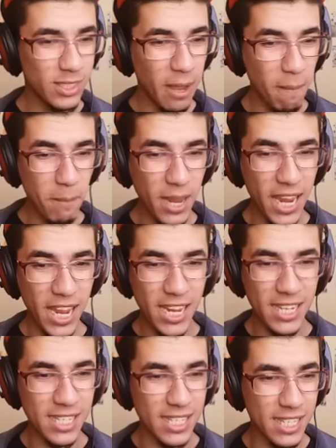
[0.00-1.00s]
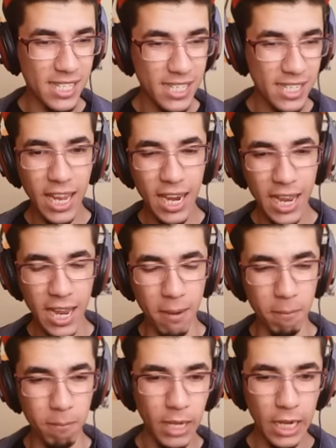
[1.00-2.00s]
Zombies! Kill
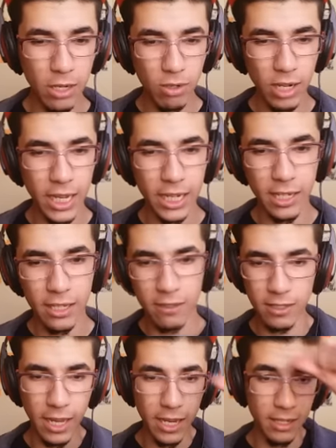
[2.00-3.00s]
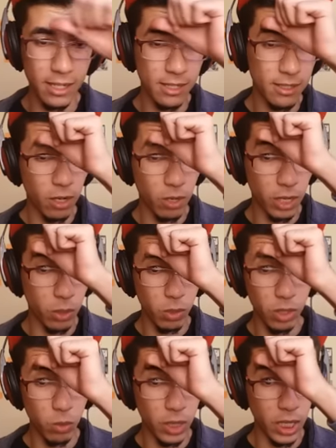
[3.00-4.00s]
him! I don't like this scientist. Okay,
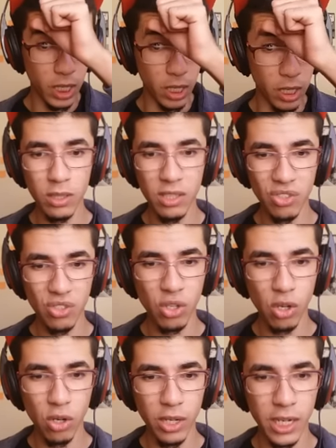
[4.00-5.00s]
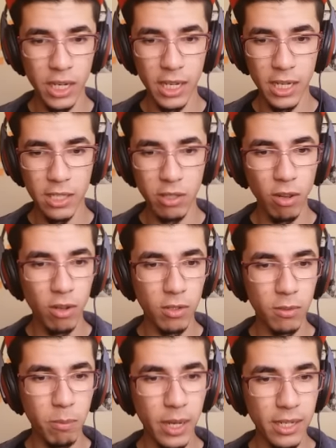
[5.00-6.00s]
what do we need? This door is
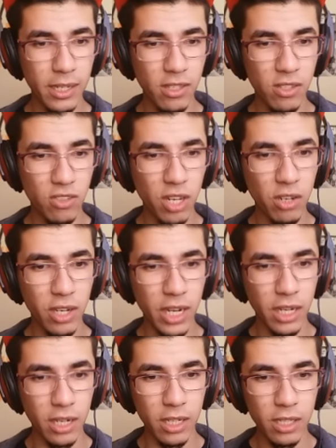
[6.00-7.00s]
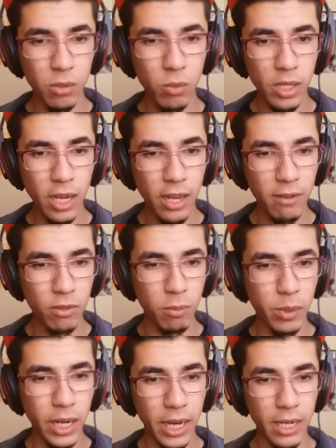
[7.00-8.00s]
locked by this generator. I think we have to
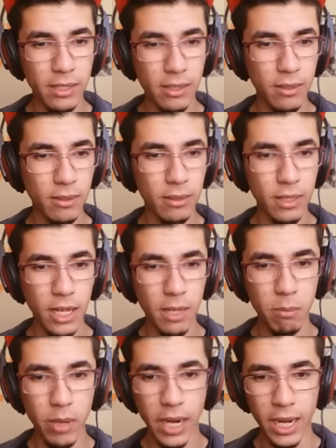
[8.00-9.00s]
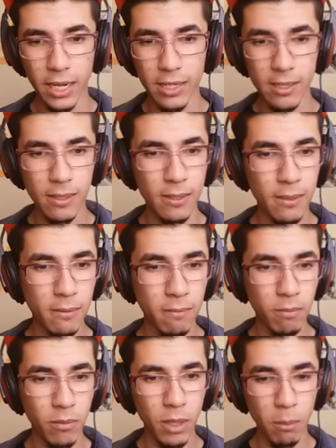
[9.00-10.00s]
break it. Yeah, break it.
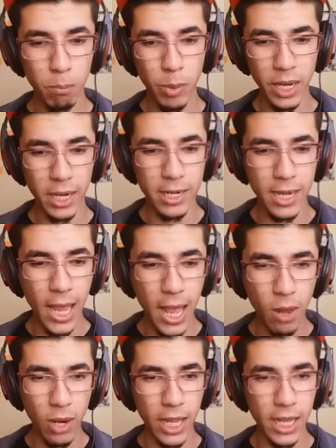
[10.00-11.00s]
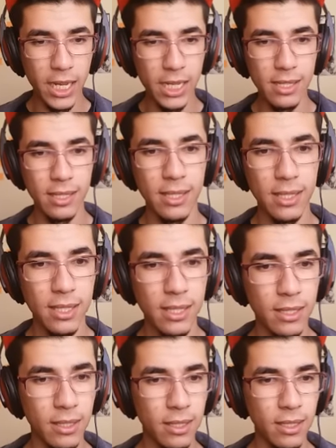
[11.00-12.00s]
Break it down, ladies.
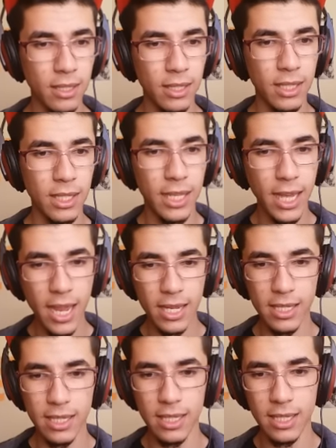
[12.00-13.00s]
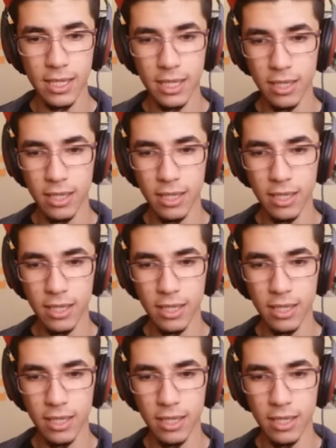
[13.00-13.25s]
Yes.